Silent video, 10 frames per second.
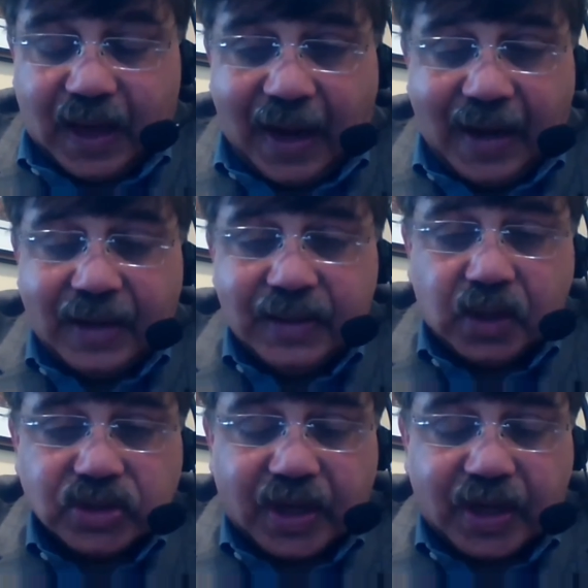And
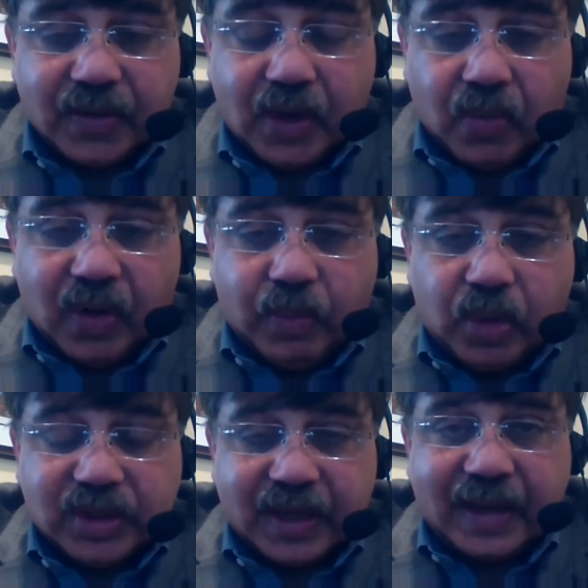sorry, one
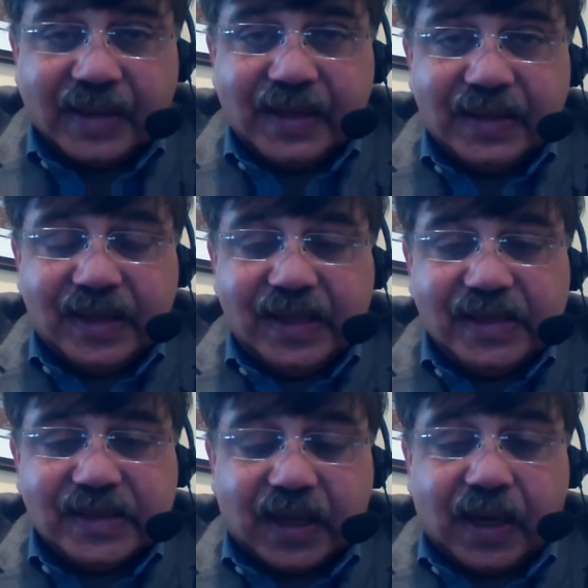more thing. I think
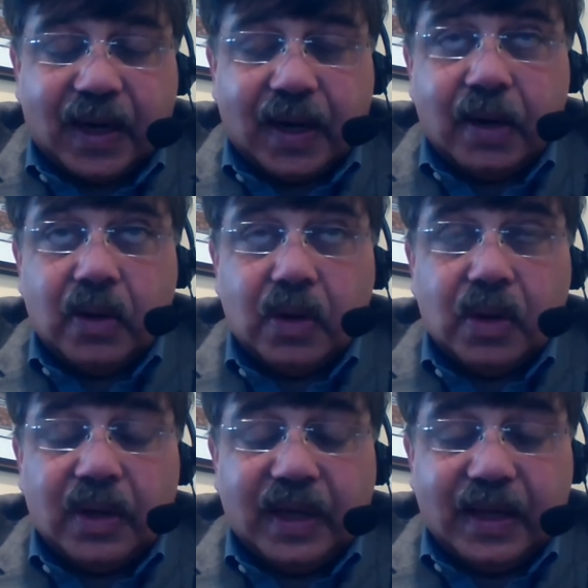these are
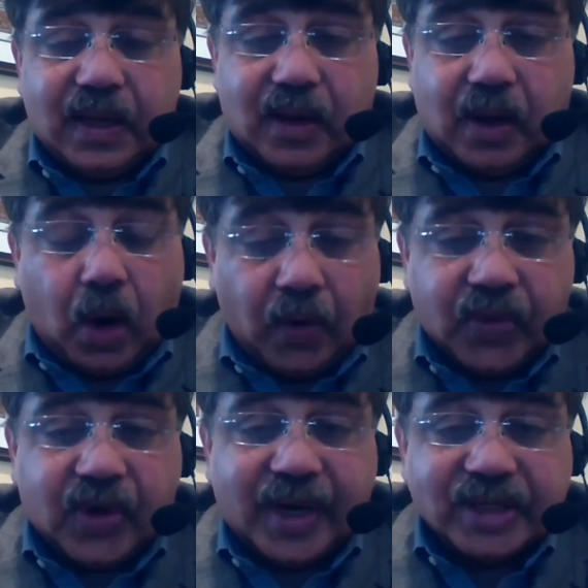
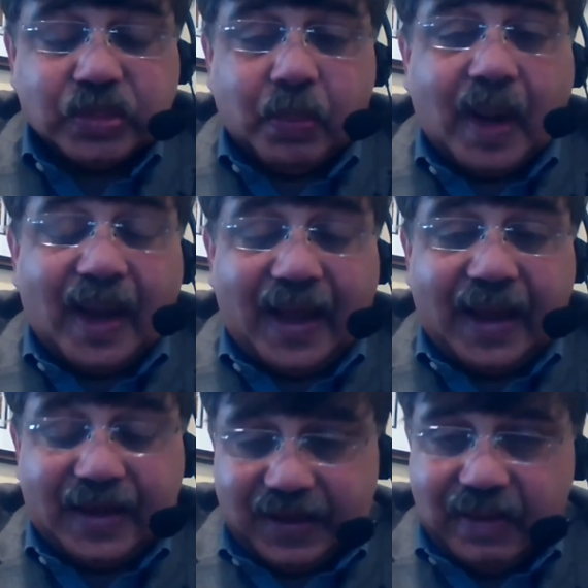authorized
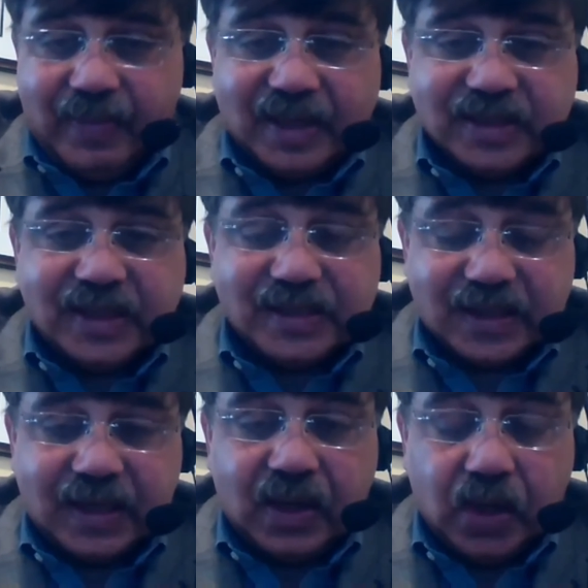by
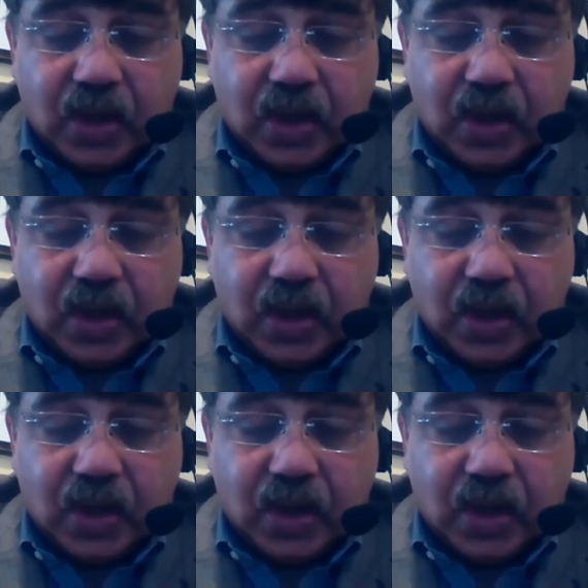EMSDC.